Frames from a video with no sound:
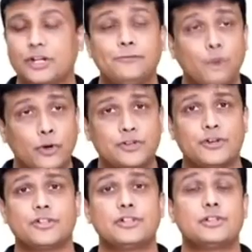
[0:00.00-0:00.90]
there are 4
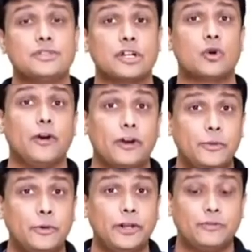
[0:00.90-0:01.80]
structures which are
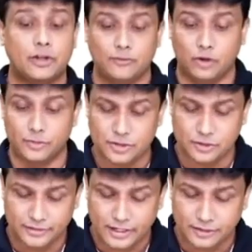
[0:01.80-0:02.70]
contributing for the
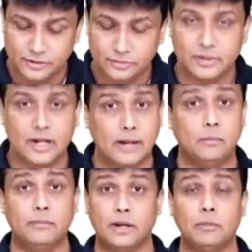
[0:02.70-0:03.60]
formation of diaphragm.
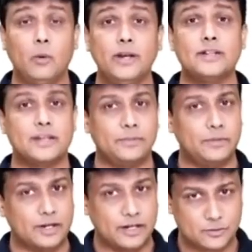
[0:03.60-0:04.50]
Number 1,
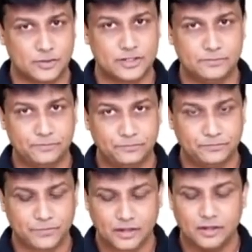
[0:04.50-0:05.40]
septum transversum.
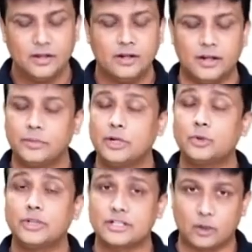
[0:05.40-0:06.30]
Number
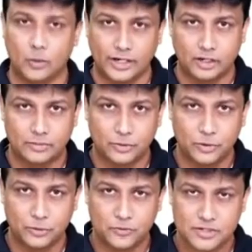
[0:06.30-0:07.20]
2, the cervical
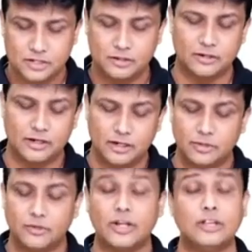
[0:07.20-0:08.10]
myotomes.
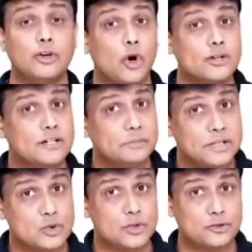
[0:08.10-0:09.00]
Number 3, the dorsal
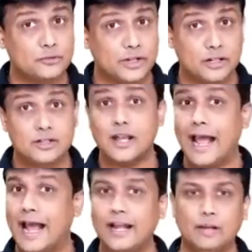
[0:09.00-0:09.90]
mesoesophagus.
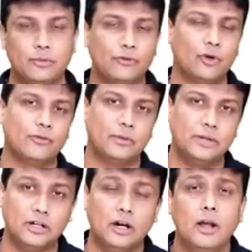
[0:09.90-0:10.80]
And number 4 will
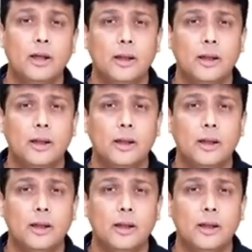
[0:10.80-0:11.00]
be the